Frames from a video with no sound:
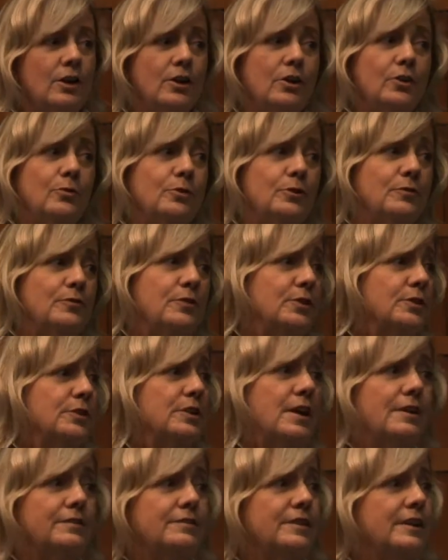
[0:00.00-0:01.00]
if they're
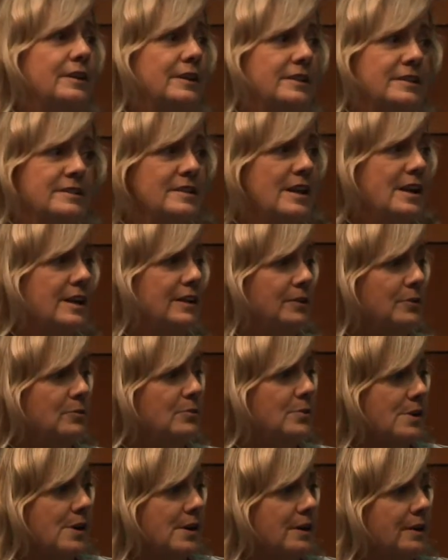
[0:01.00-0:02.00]
not ready, it's not going to
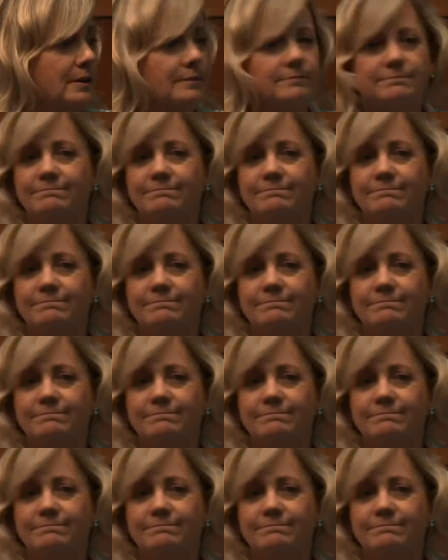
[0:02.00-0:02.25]
work.